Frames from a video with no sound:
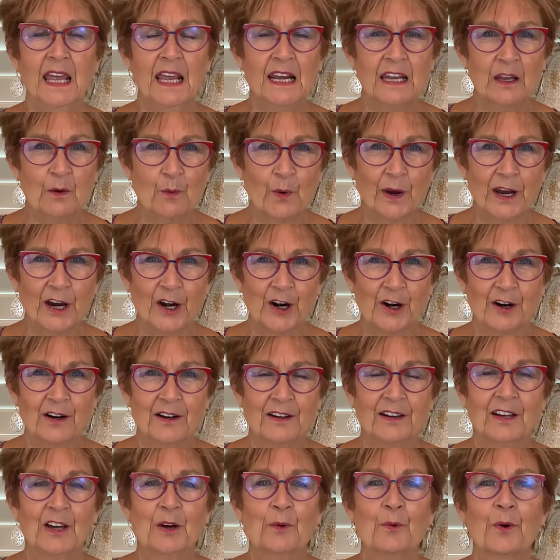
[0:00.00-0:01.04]
Anywhere.
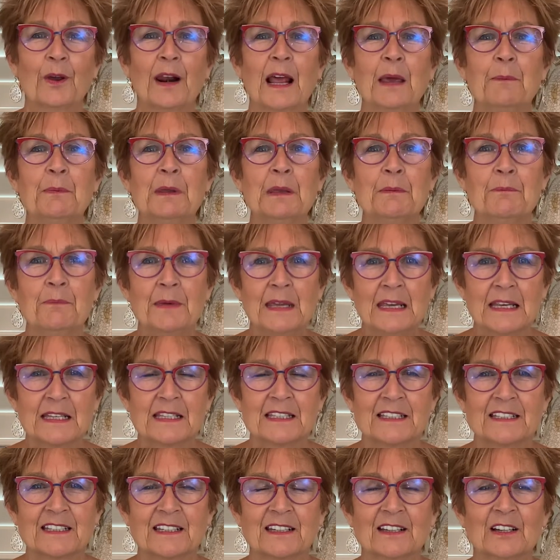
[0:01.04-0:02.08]
Would I be
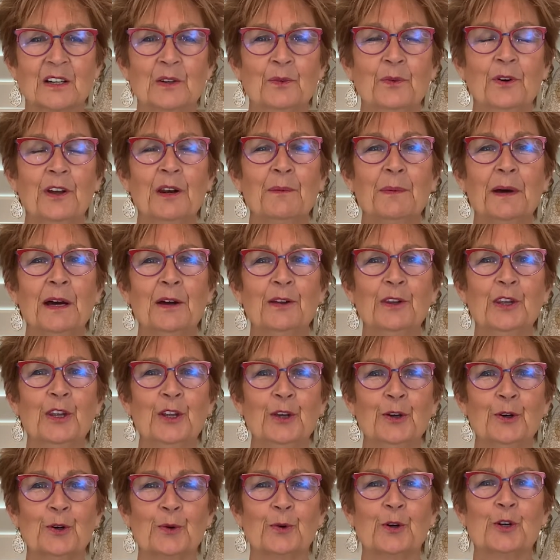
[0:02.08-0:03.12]
missed? What
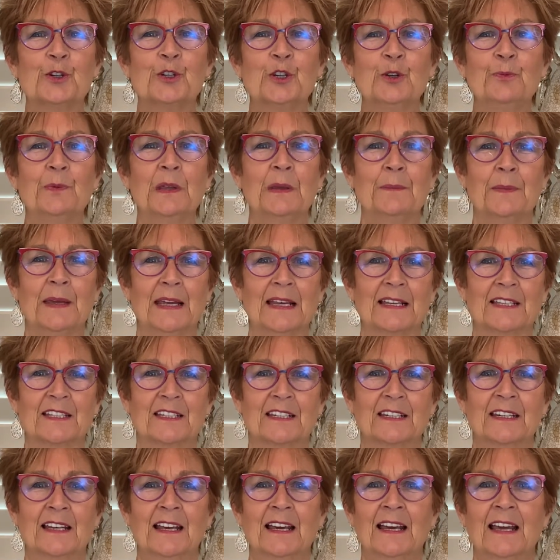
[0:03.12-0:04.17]
about you? Would you be
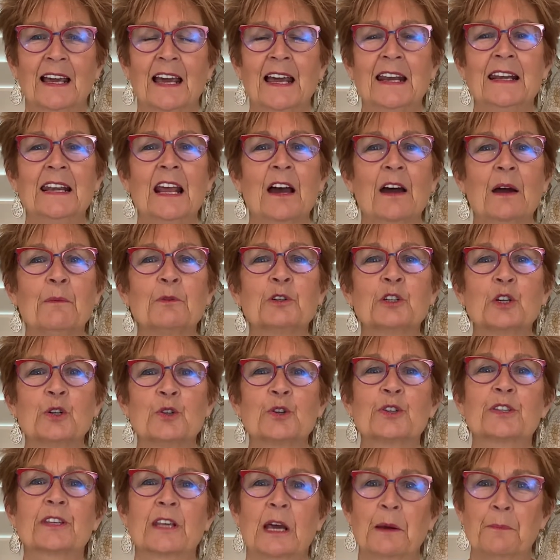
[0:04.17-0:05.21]
missed? Now, I'm sure
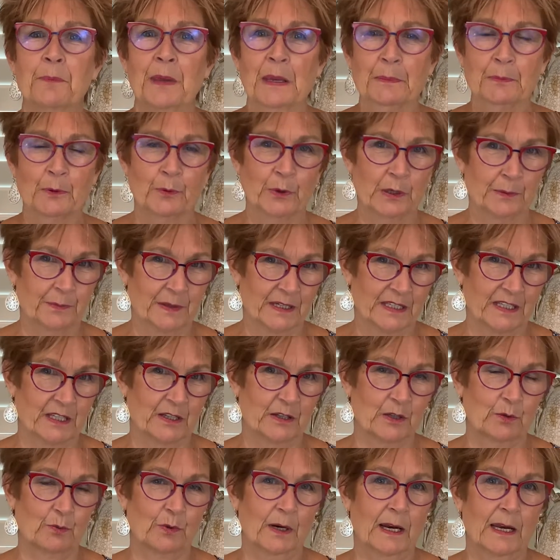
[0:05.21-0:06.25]
some people would miss
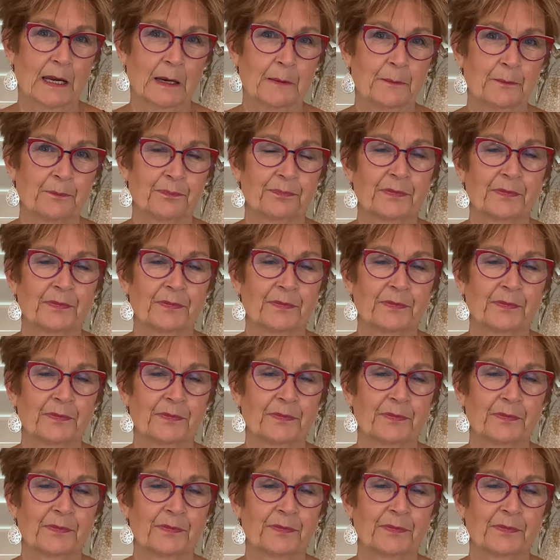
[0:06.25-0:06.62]
us, right?